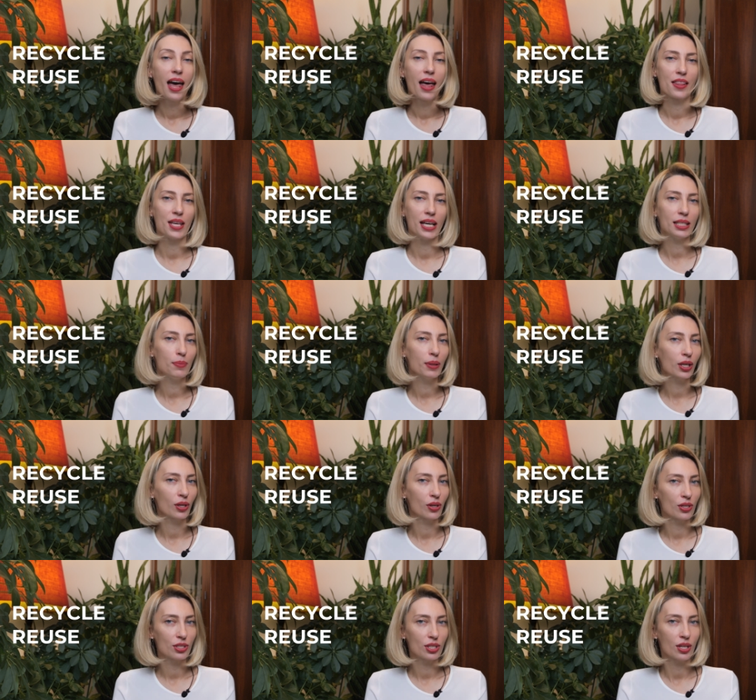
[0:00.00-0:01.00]
That's
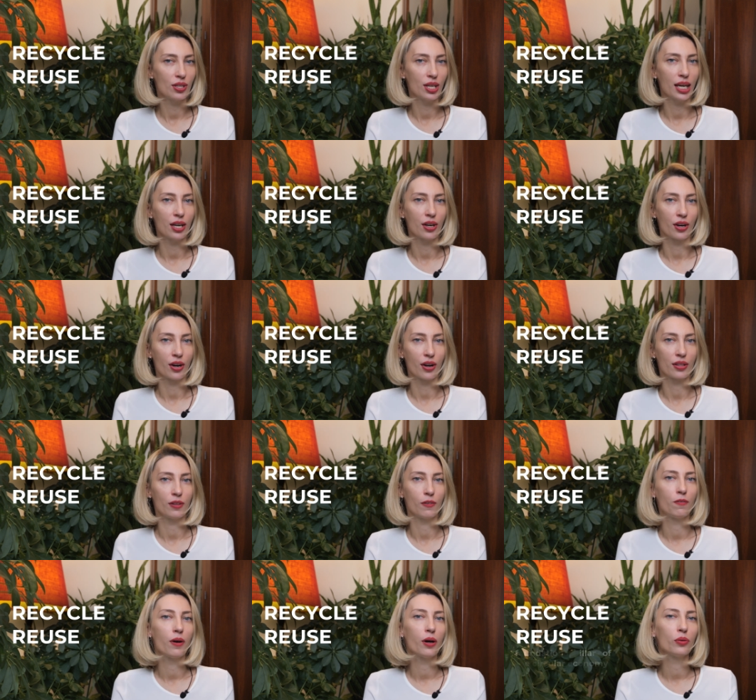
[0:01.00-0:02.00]
because they are the
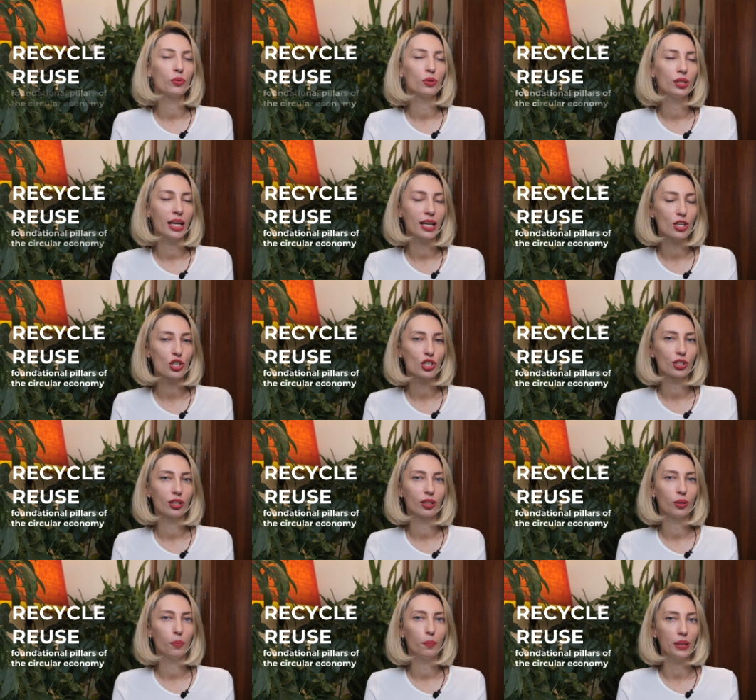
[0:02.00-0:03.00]

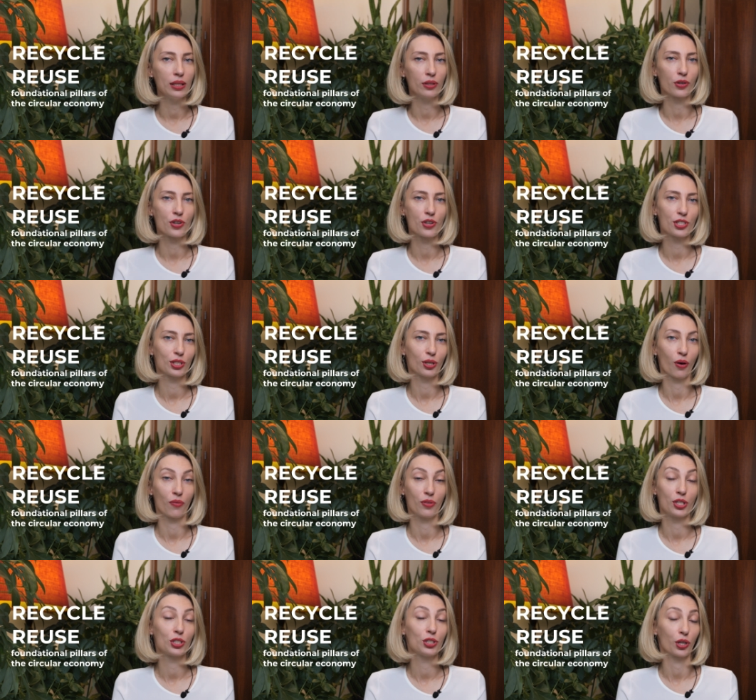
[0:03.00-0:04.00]
foundational pillars of
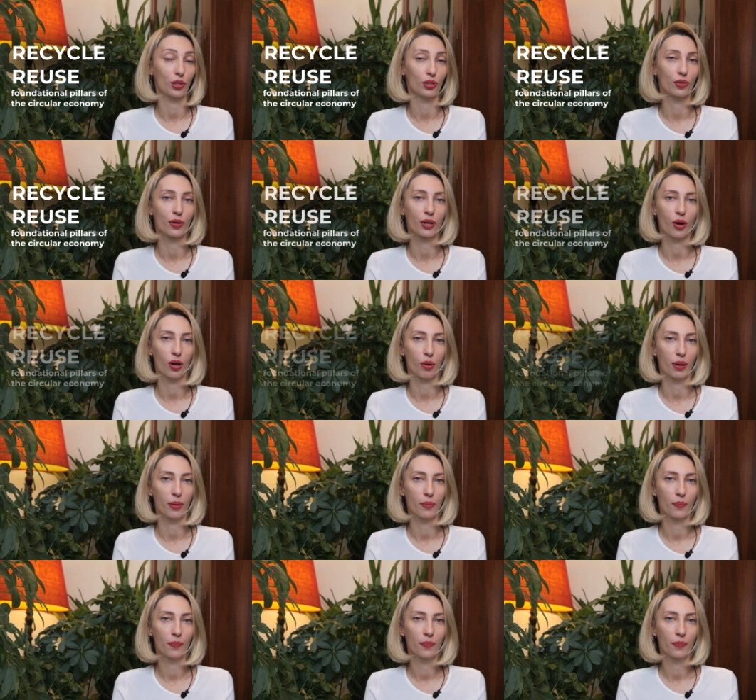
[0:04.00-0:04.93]
the circular economy.